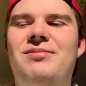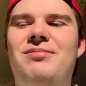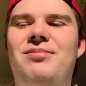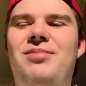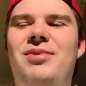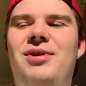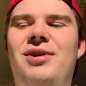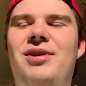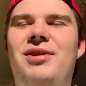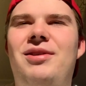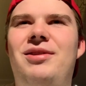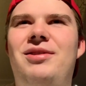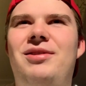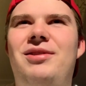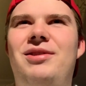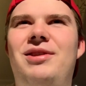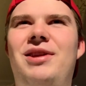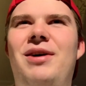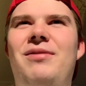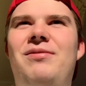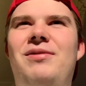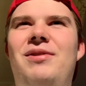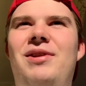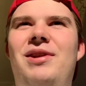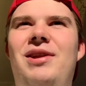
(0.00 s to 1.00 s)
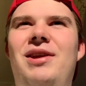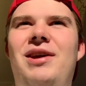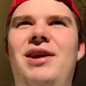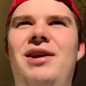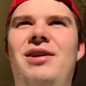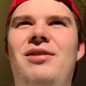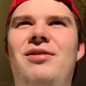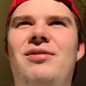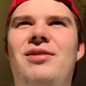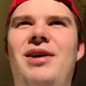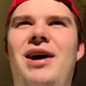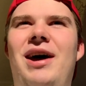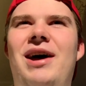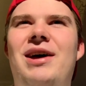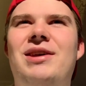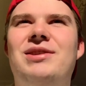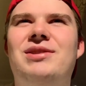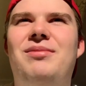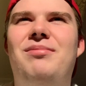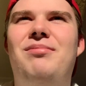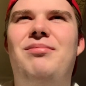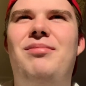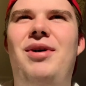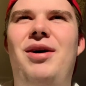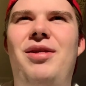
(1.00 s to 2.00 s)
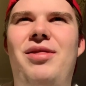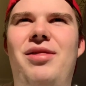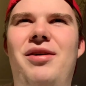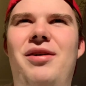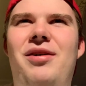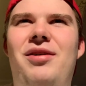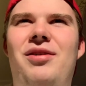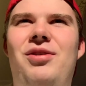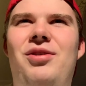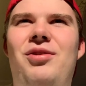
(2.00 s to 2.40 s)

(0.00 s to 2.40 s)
But definitely as a mother,